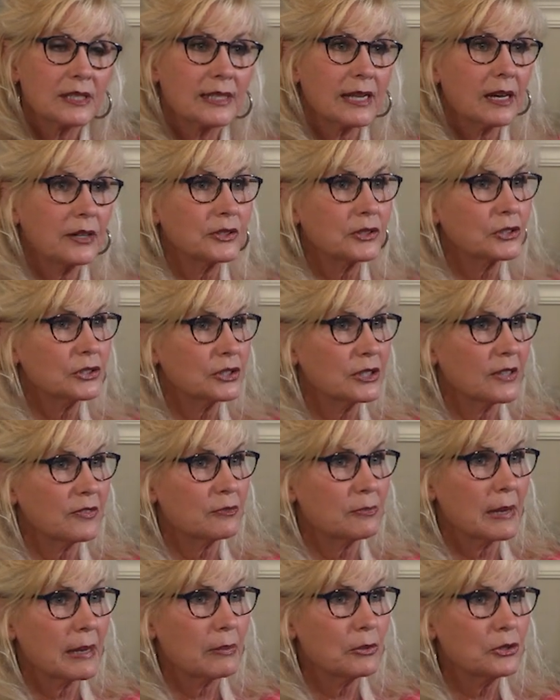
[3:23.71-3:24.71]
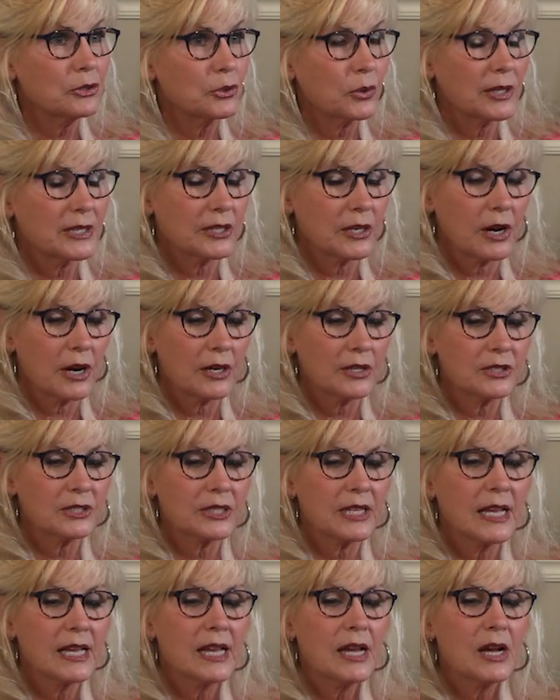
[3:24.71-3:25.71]
and now they're stuffed Mabel Joy
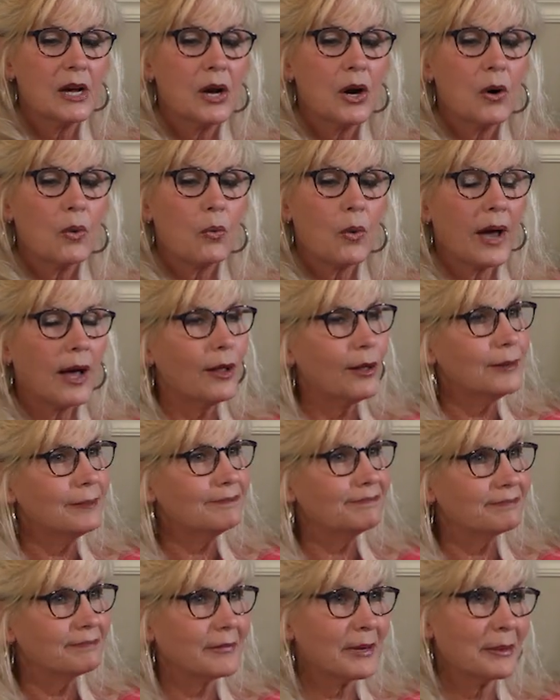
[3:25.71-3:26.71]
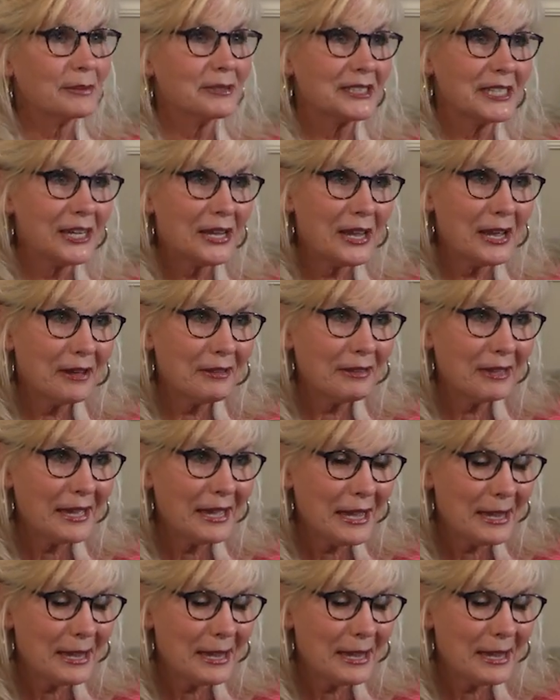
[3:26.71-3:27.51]
dogs. Well, I'm going to tell you how that